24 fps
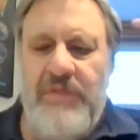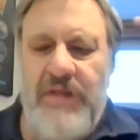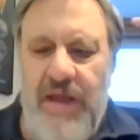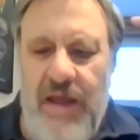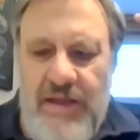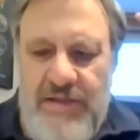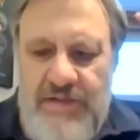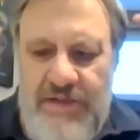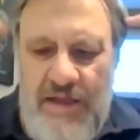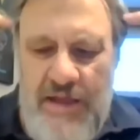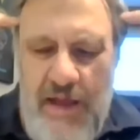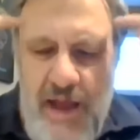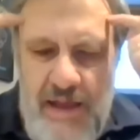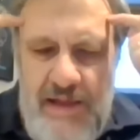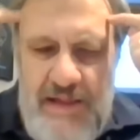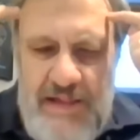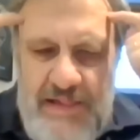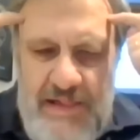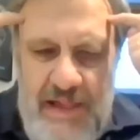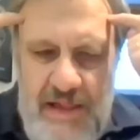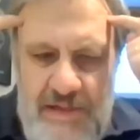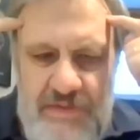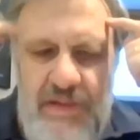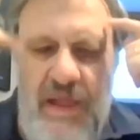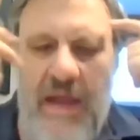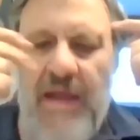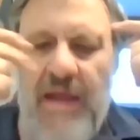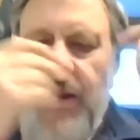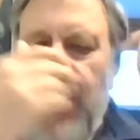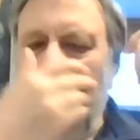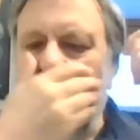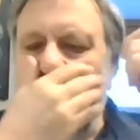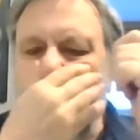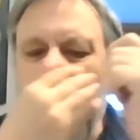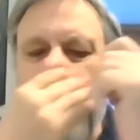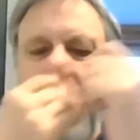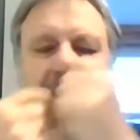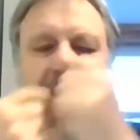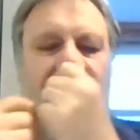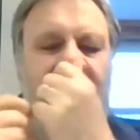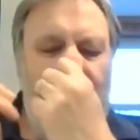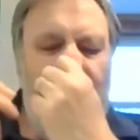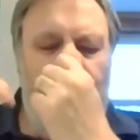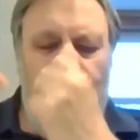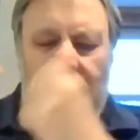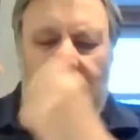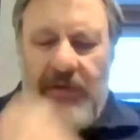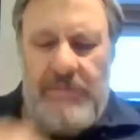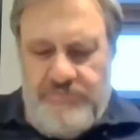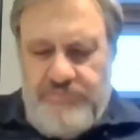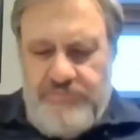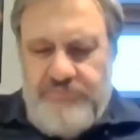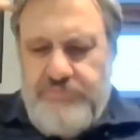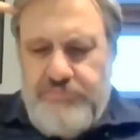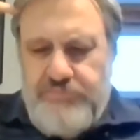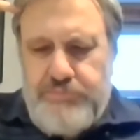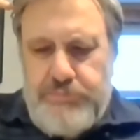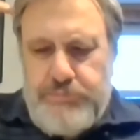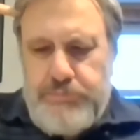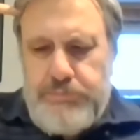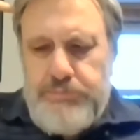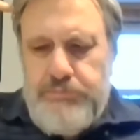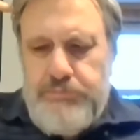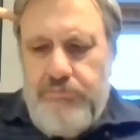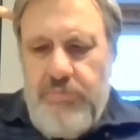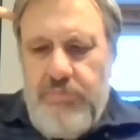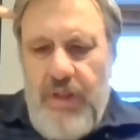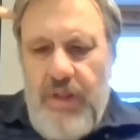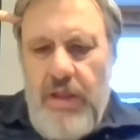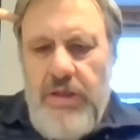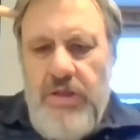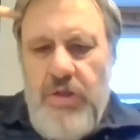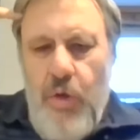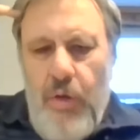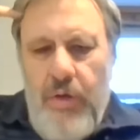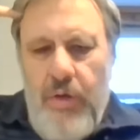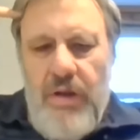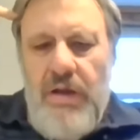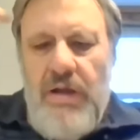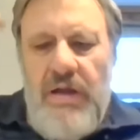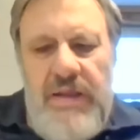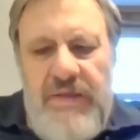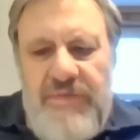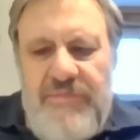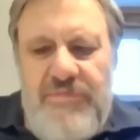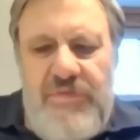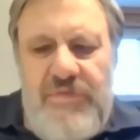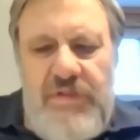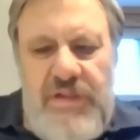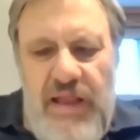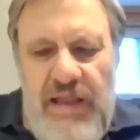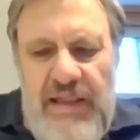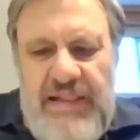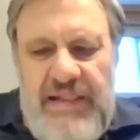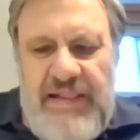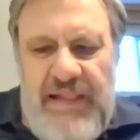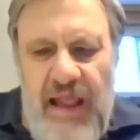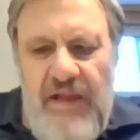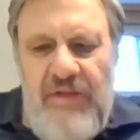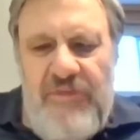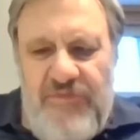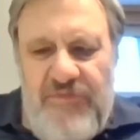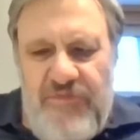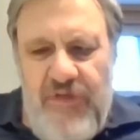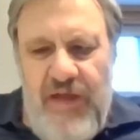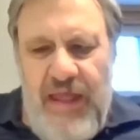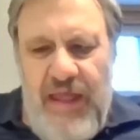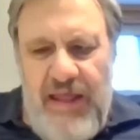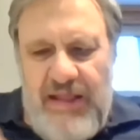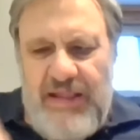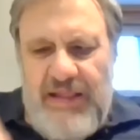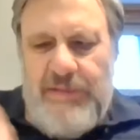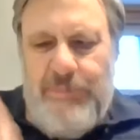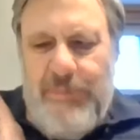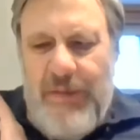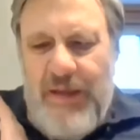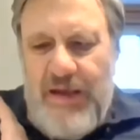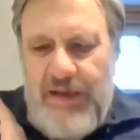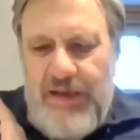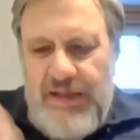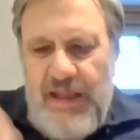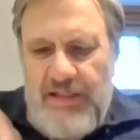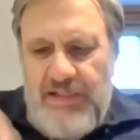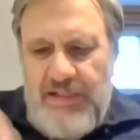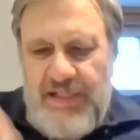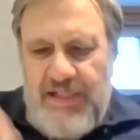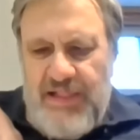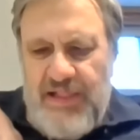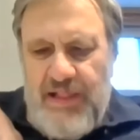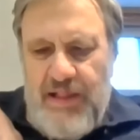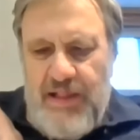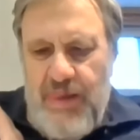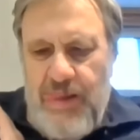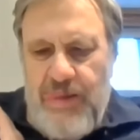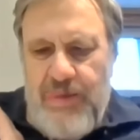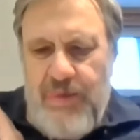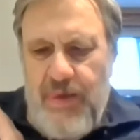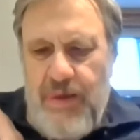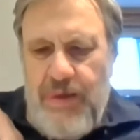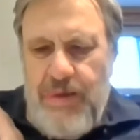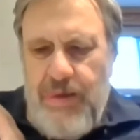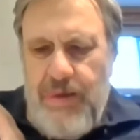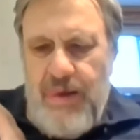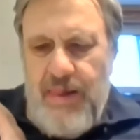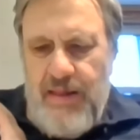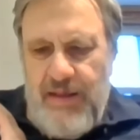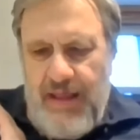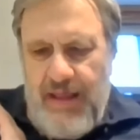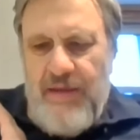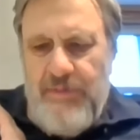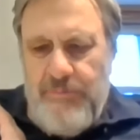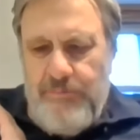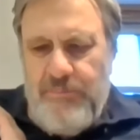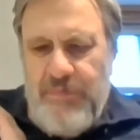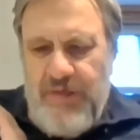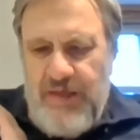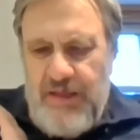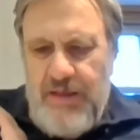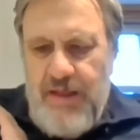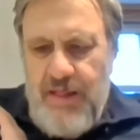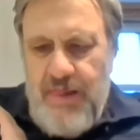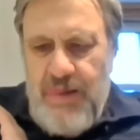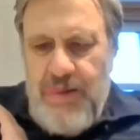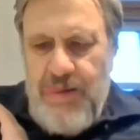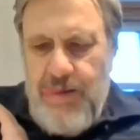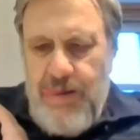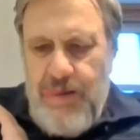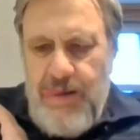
the idea is that directly your lived self-experience can be.